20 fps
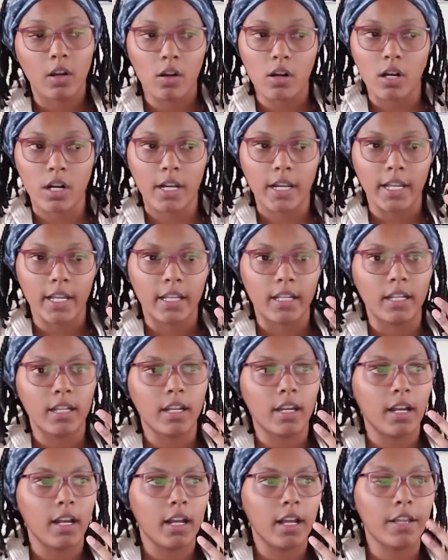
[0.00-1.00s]

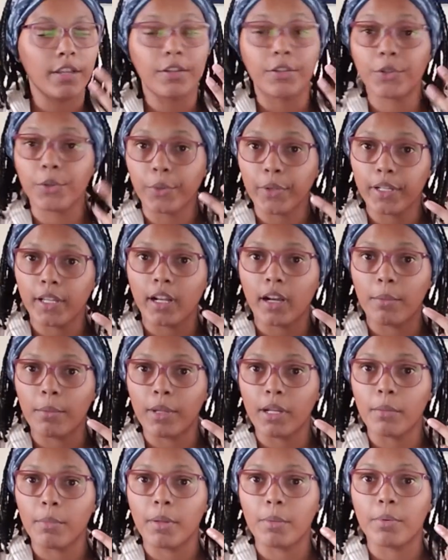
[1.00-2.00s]
on the story that I'm
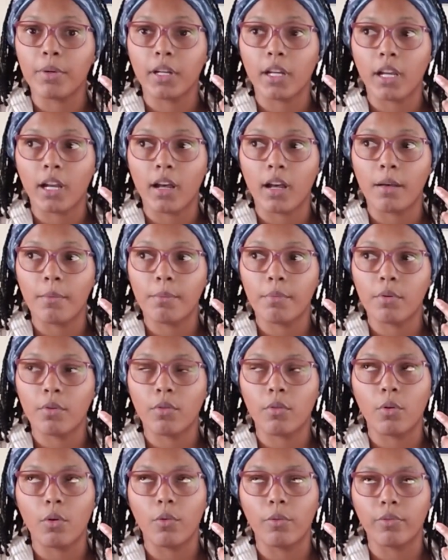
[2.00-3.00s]
gonna be putting up,
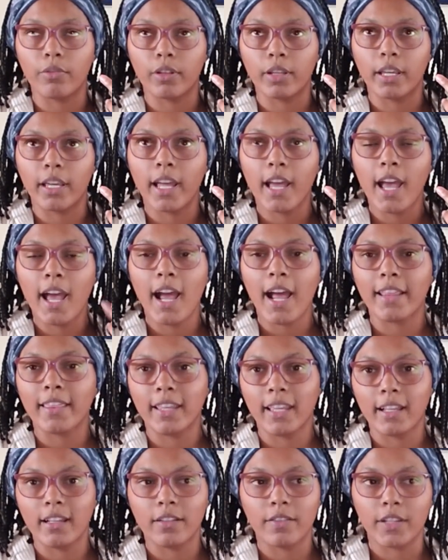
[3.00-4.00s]
hopefully at
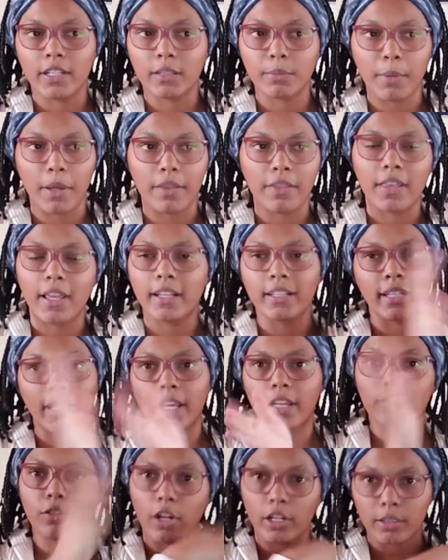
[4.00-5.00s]
the end of this month, as
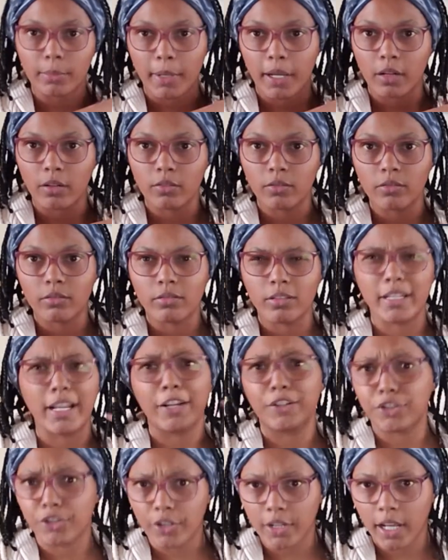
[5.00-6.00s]
I talked about
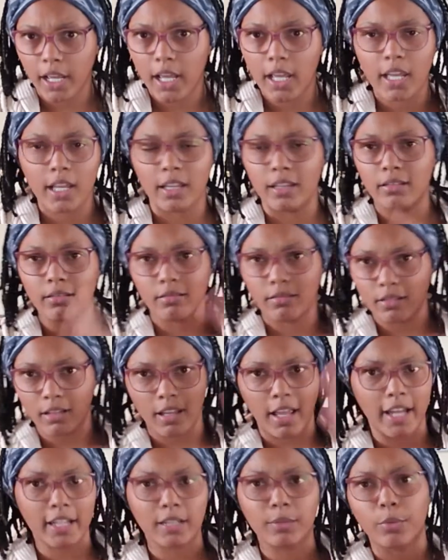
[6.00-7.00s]
yesterday in the
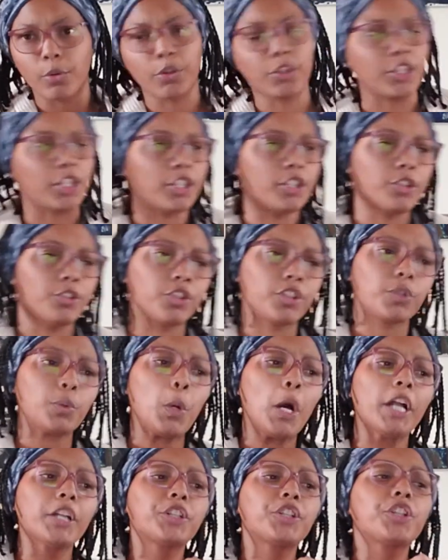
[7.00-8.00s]
last portion you just
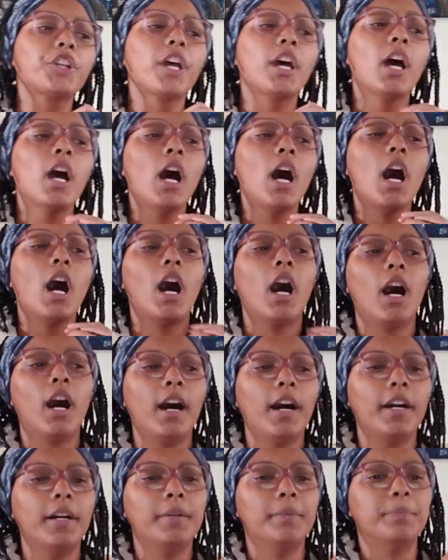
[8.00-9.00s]
watched.
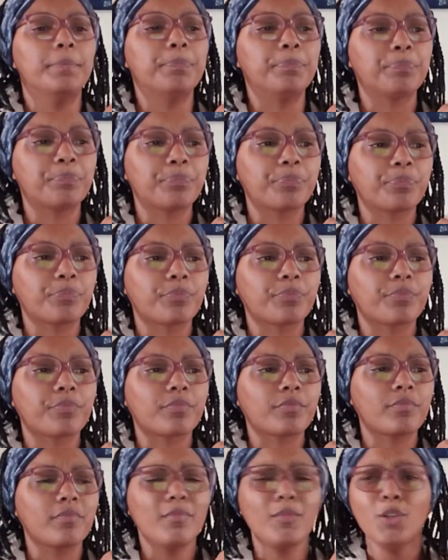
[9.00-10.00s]

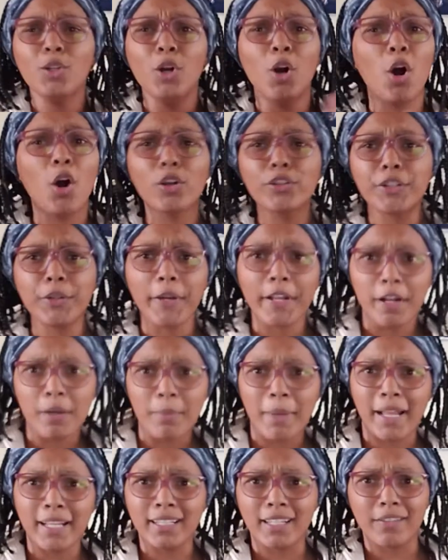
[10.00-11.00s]
Also, I don't
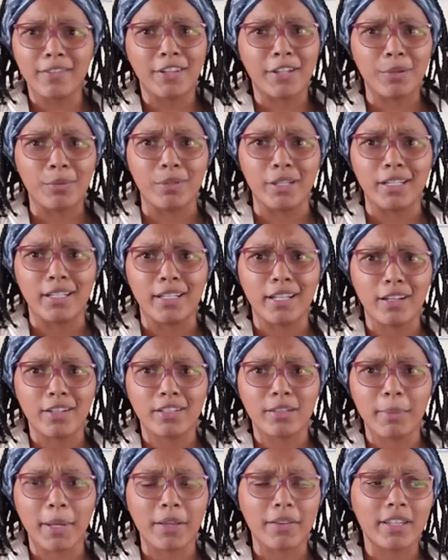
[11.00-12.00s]
mind giving you
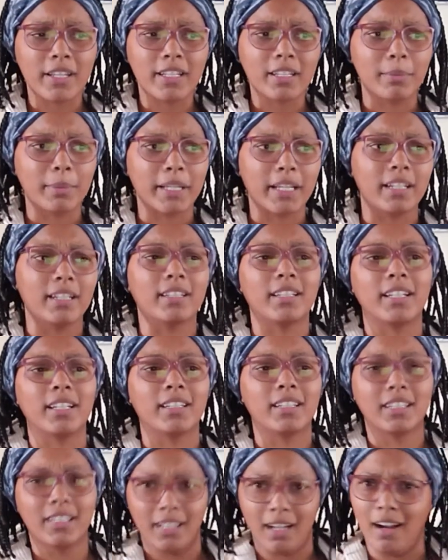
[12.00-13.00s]
details about this because
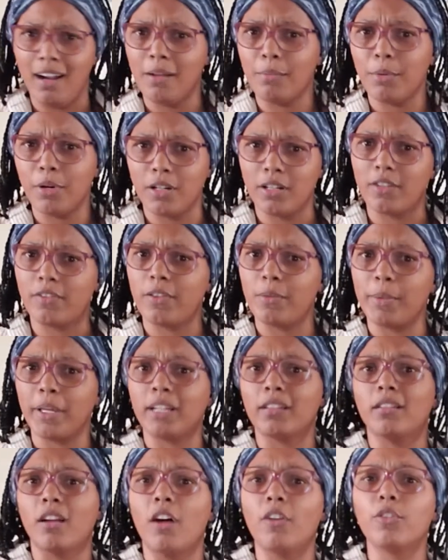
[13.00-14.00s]
it's not part of a
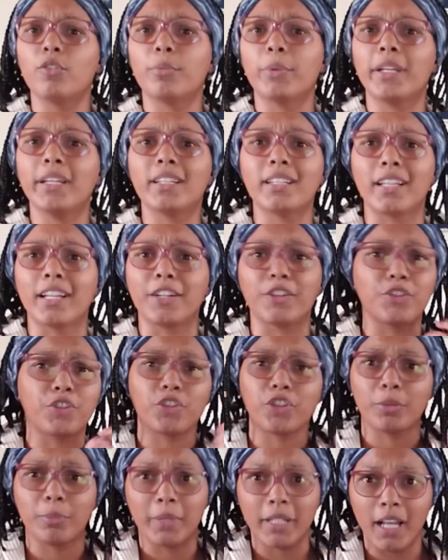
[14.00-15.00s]
big novel piece and it
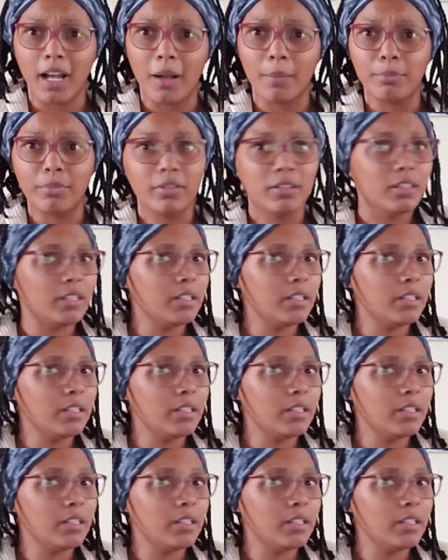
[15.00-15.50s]
should be up